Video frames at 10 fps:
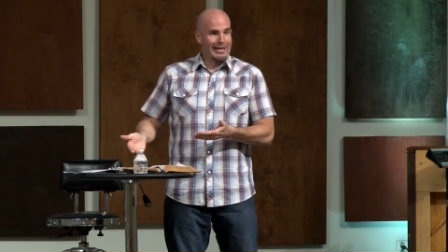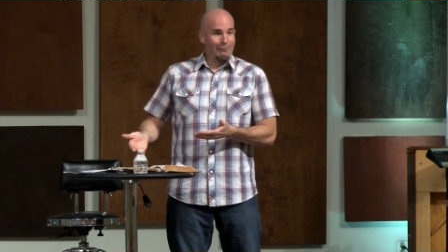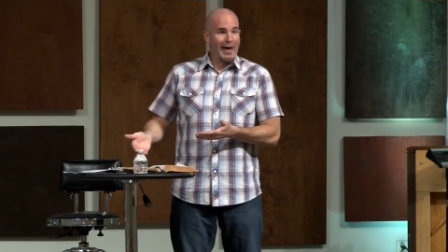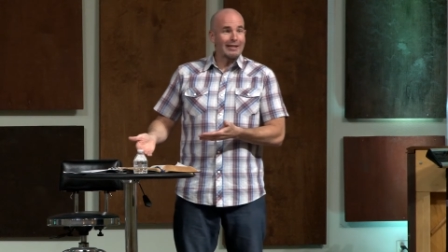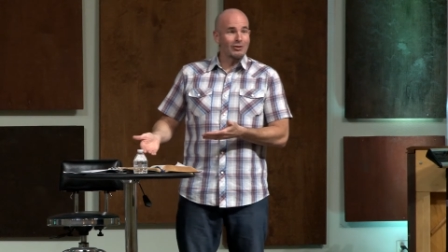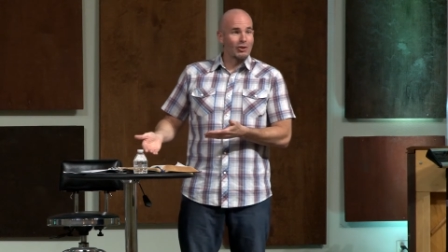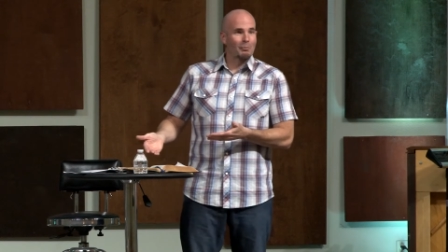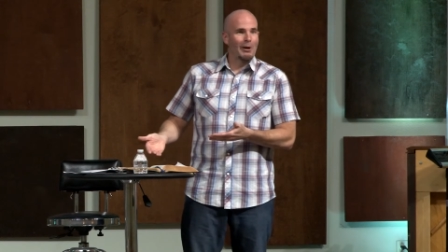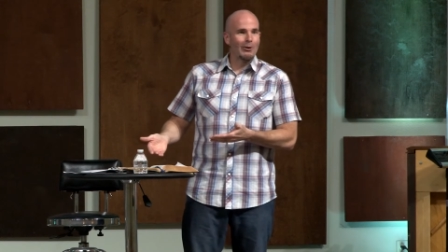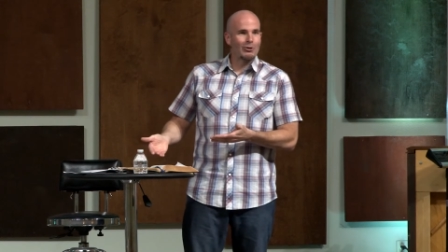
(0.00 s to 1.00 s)
If that's a
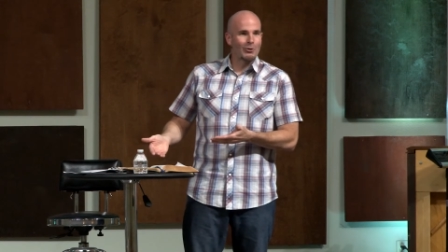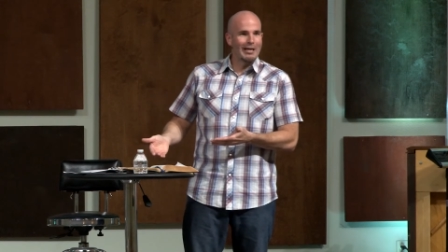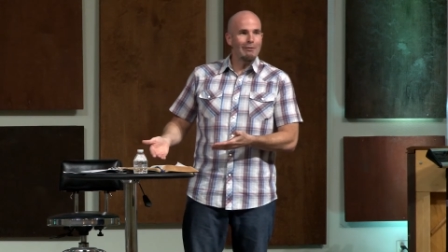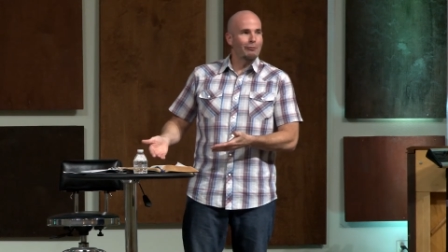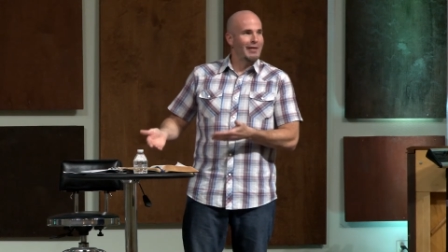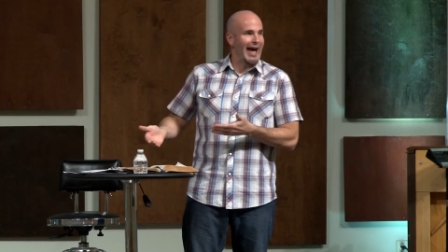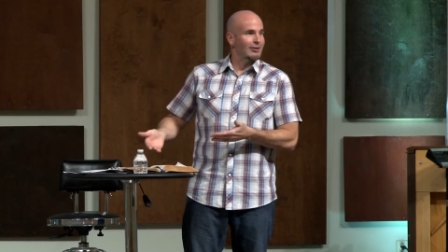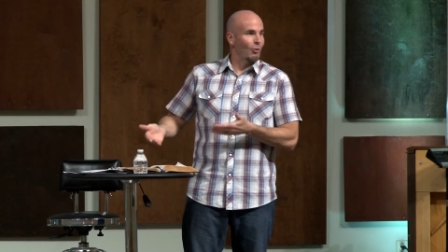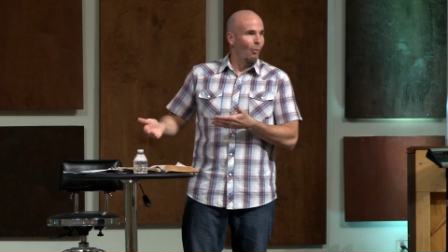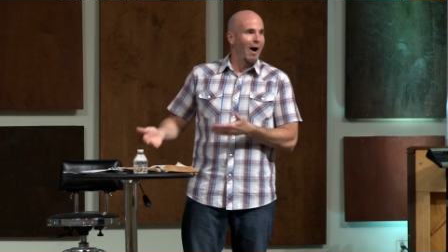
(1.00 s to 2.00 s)
spiritual gift,
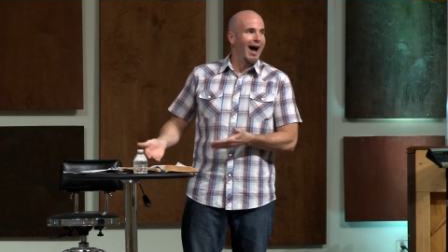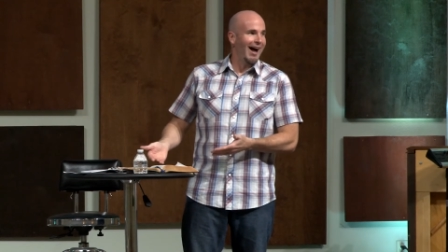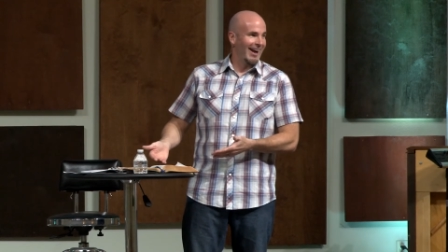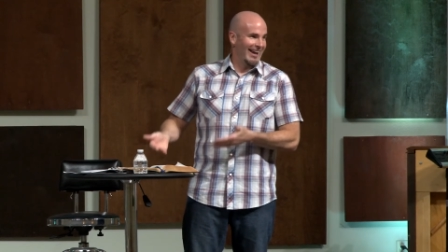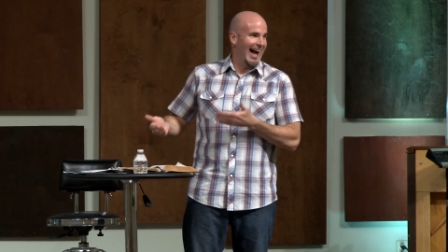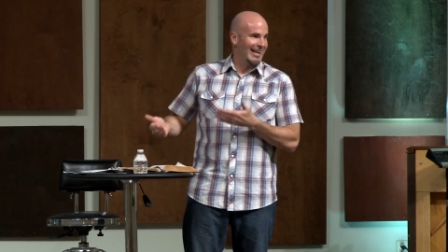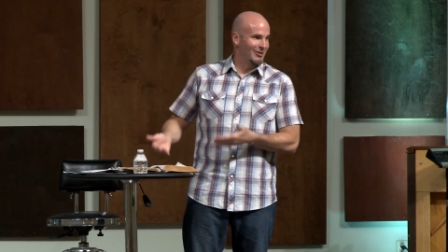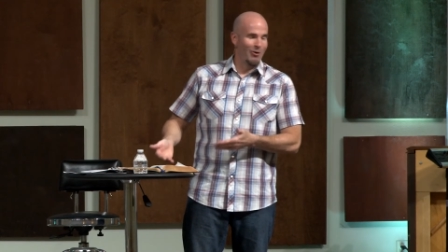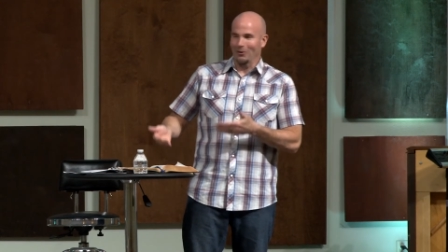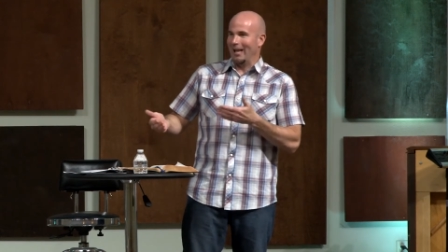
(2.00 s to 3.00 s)
that's why I
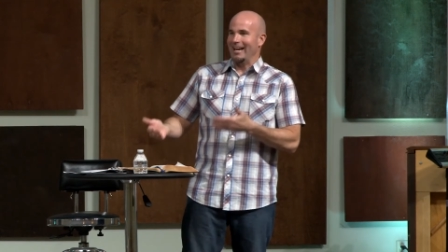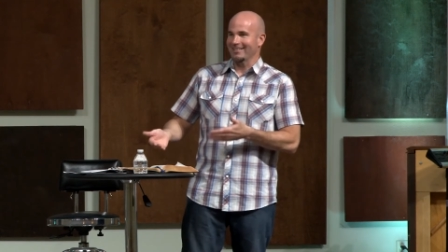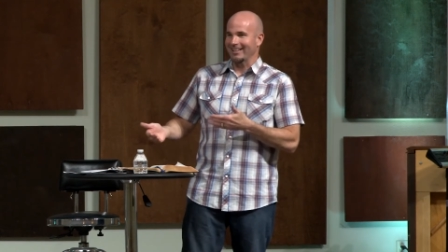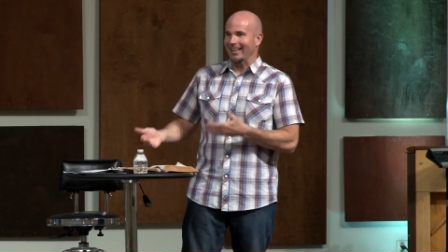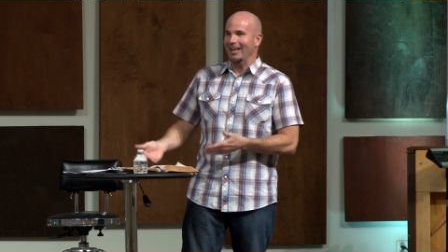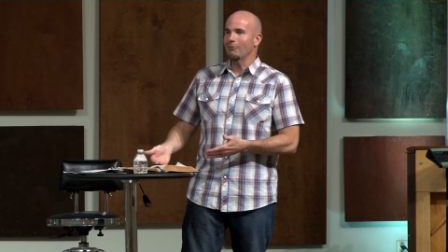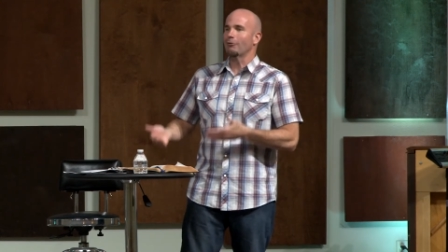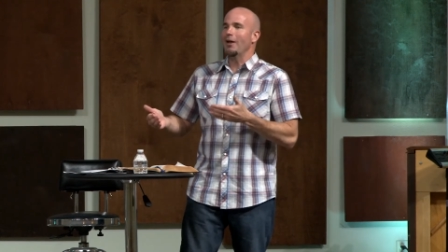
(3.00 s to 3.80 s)
don't like to give.